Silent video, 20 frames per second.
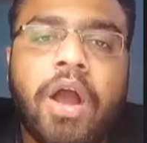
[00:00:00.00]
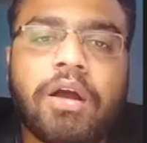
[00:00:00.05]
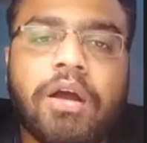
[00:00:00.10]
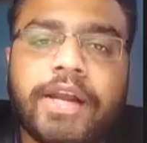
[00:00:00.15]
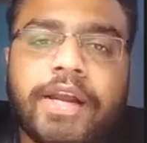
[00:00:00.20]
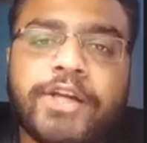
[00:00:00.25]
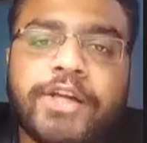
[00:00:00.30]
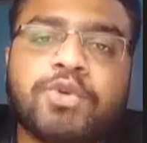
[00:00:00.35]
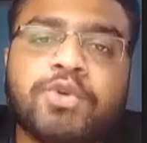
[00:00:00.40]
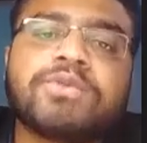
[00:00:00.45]

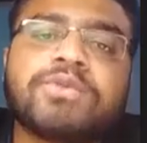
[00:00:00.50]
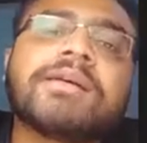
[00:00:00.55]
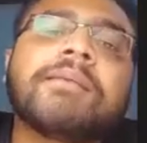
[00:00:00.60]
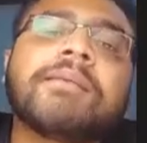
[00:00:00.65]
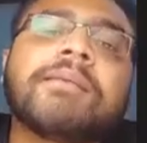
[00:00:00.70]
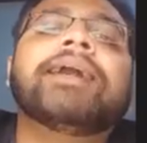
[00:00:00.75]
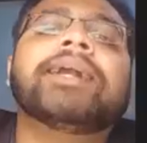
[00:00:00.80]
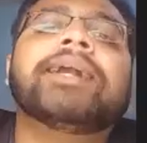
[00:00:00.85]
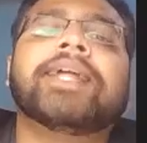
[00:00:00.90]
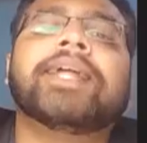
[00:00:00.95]
issues the
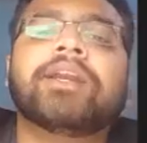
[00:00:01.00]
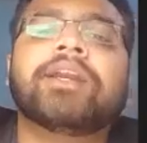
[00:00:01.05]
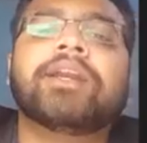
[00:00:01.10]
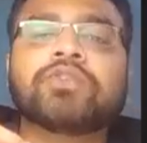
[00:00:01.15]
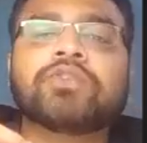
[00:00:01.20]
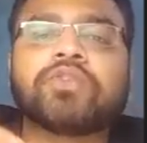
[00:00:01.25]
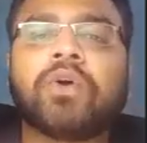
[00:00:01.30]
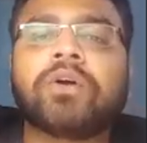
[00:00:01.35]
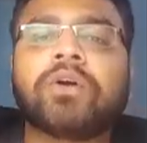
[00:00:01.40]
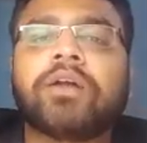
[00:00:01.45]
maintenance
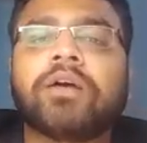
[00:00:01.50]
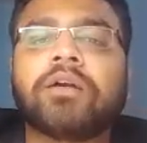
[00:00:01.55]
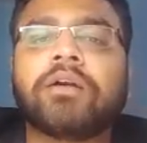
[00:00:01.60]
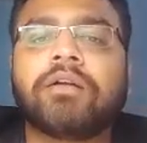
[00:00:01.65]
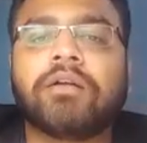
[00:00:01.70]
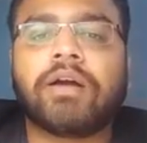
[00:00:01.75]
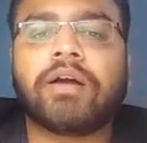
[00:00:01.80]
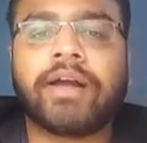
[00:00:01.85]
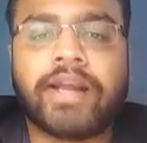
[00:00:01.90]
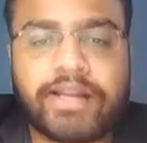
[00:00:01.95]
order
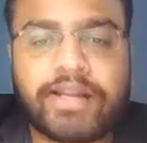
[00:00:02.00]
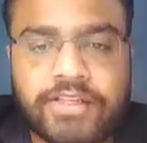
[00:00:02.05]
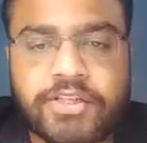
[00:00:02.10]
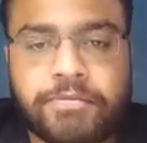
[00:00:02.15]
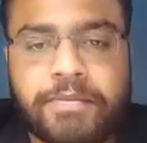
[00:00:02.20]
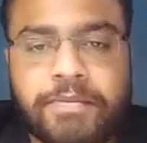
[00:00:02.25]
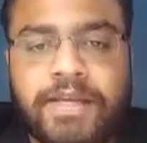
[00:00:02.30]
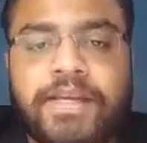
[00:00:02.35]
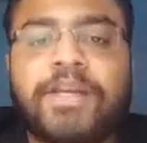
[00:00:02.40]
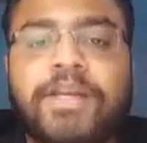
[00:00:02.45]
against
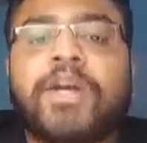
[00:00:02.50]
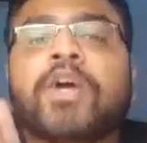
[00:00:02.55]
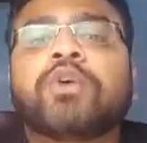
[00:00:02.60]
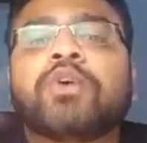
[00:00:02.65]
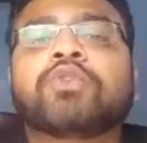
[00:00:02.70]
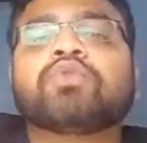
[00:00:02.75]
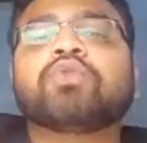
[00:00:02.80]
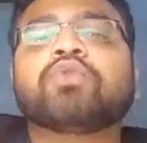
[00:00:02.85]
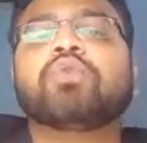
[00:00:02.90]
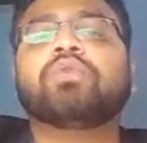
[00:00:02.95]
me,
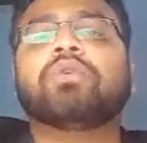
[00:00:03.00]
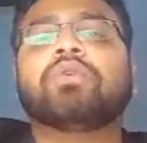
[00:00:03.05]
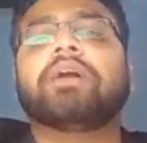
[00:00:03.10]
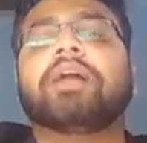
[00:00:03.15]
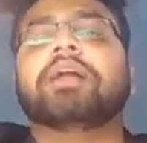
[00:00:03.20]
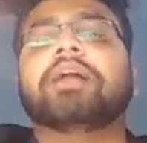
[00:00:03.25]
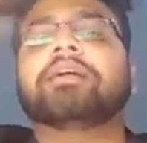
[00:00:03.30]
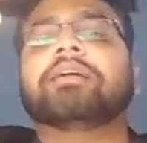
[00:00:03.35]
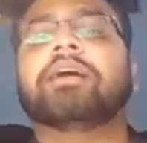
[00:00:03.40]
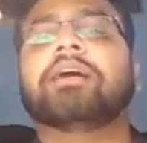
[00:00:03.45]
so
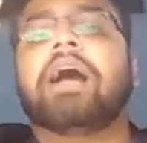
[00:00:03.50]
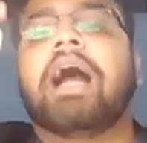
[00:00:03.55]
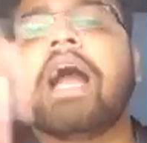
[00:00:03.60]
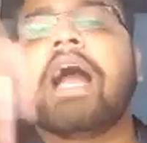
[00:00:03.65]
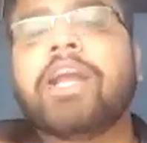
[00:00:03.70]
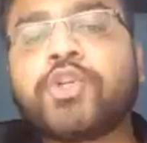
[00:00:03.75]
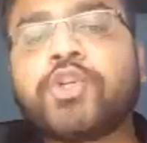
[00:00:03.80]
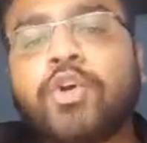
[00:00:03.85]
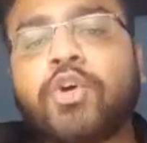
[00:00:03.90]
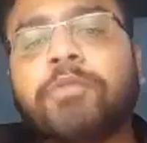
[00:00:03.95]
I
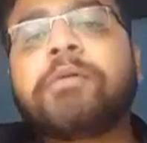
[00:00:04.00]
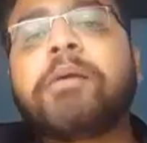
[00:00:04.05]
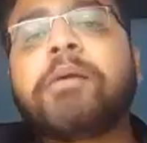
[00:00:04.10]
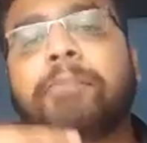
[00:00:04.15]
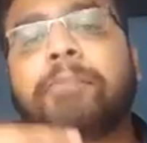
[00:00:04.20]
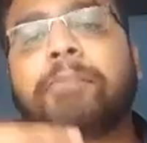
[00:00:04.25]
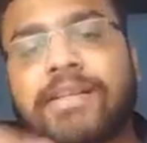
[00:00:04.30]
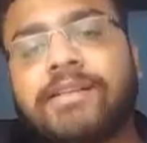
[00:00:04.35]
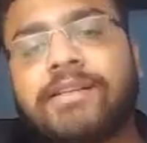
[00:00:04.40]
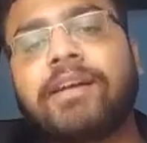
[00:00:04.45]
should be
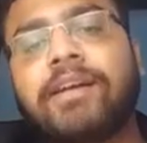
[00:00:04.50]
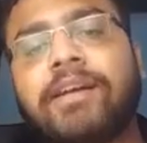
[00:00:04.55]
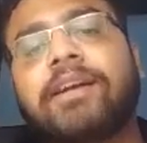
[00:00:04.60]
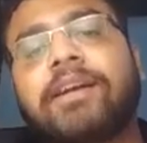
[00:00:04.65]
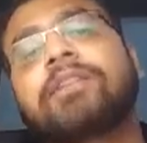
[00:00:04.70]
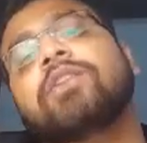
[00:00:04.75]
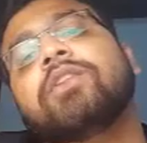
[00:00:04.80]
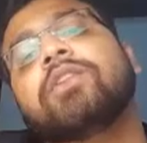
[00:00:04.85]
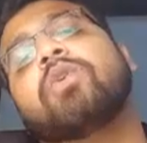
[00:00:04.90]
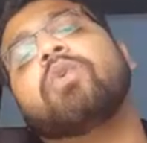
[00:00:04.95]
present in
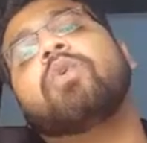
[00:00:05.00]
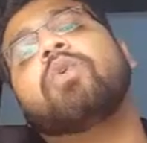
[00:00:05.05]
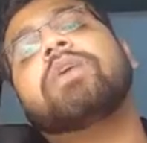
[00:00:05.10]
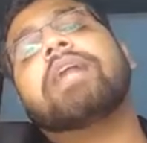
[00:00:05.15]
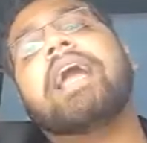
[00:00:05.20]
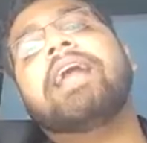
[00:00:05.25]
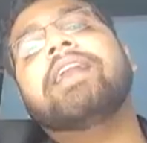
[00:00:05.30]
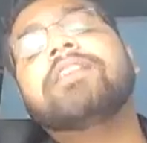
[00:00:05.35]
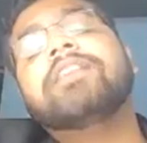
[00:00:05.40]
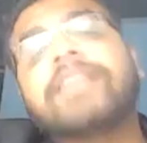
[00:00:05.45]
the court,
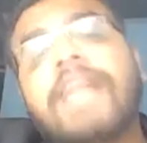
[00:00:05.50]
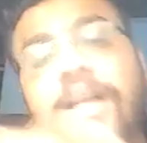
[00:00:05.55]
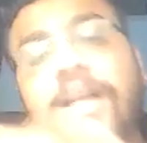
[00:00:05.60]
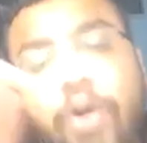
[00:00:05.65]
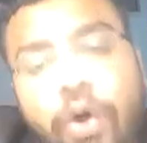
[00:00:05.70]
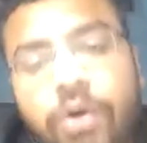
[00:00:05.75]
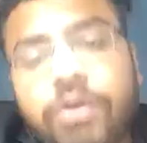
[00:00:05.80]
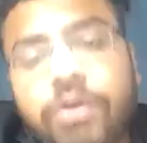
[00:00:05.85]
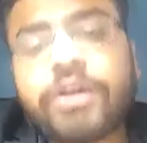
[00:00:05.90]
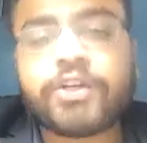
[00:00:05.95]
and that
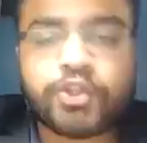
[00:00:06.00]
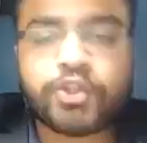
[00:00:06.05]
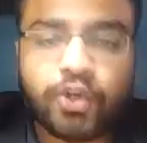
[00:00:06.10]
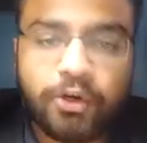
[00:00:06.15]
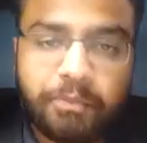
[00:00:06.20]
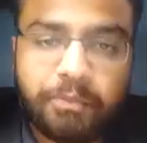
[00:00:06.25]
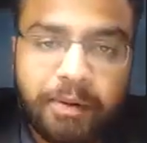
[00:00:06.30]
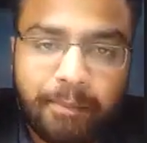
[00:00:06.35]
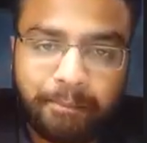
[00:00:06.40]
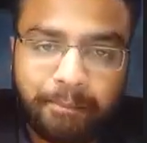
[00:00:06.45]
order should
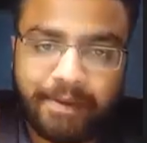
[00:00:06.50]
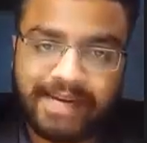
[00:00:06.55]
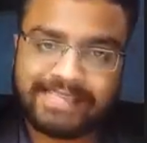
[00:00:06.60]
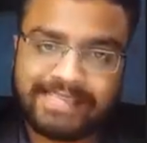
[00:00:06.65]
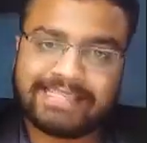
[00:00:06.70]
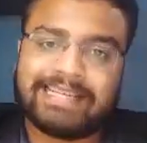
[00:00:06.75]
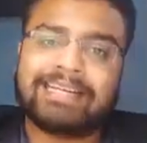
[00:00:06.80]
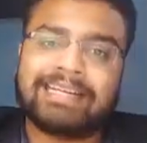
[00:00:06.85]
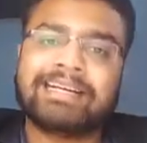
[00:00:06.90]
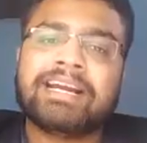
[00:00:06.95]
be
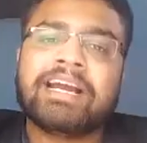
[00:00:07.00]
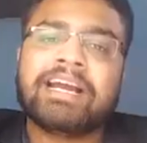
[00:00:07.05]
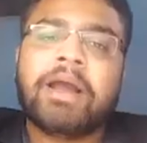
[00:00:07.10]
present.